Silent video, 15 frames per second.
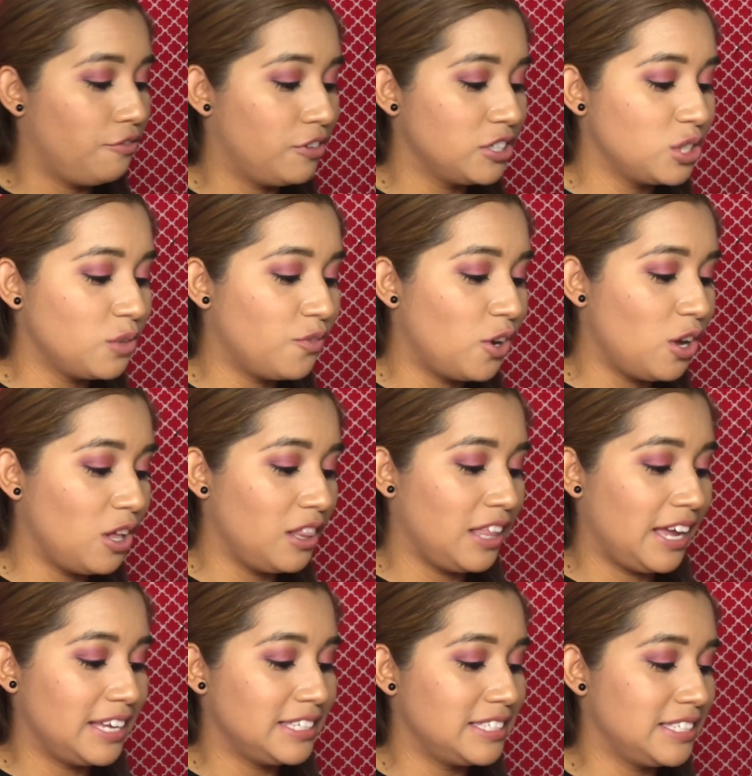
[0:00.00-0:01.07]
First of
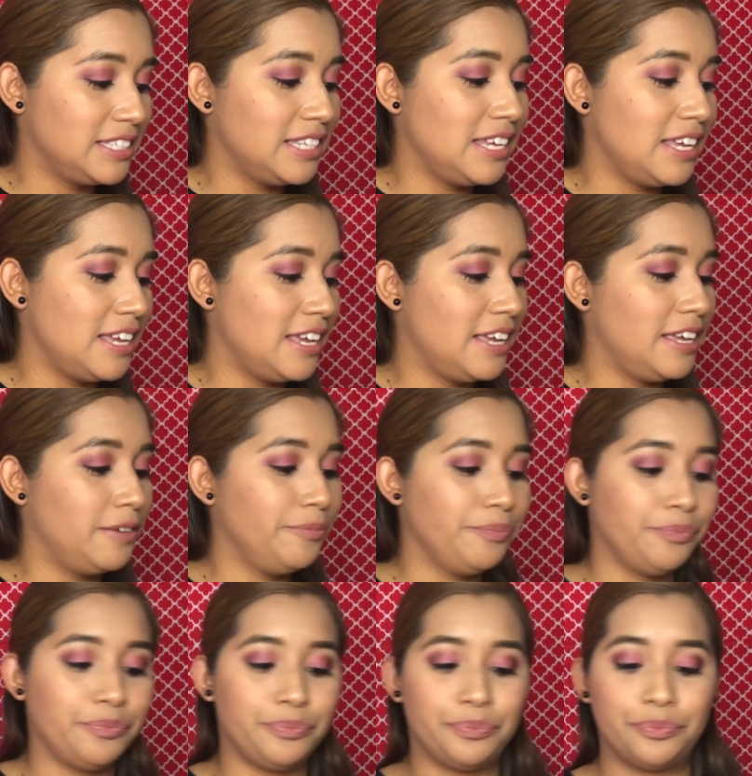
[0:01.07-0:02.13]
all, I see
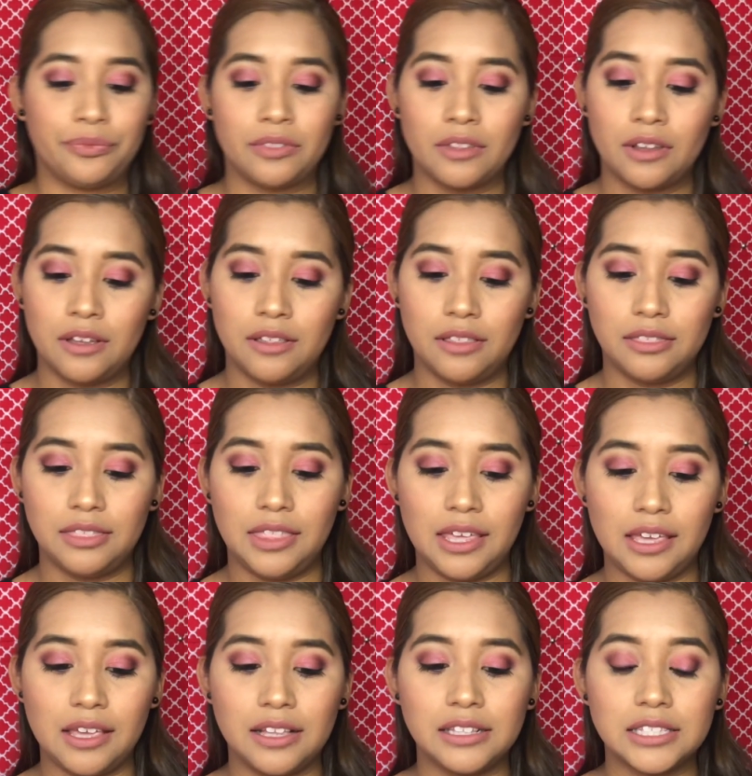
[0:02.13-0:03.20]

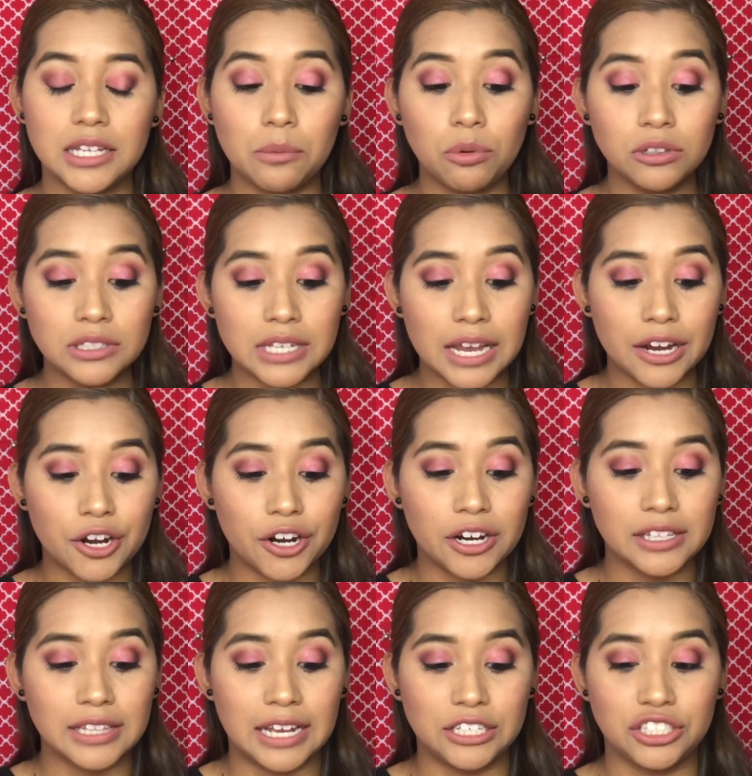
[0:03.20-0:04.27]
the Double
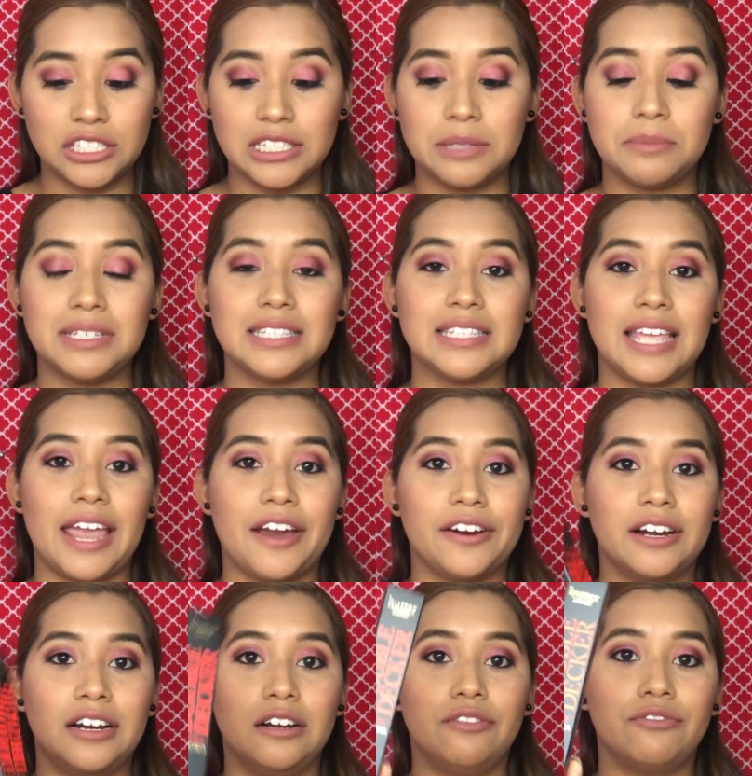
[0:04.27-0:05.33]
Decker Lashes
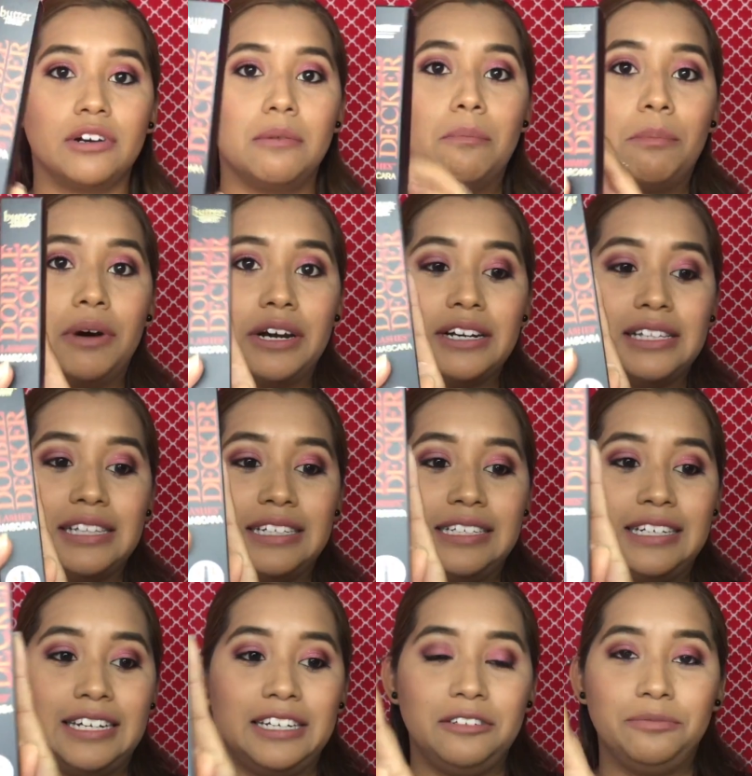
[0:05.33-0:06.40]
Mascara from Butter
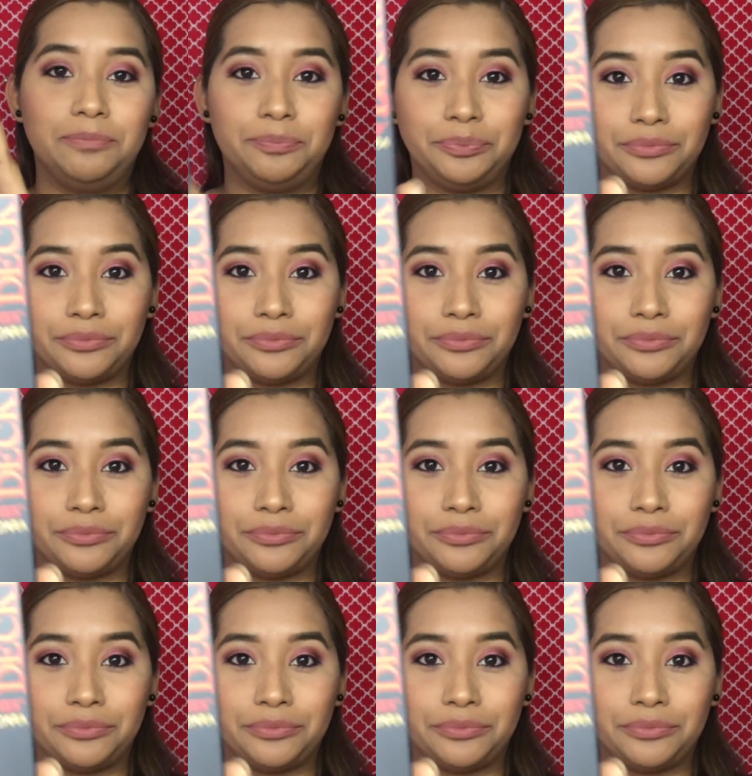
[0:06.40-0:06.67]
Linden.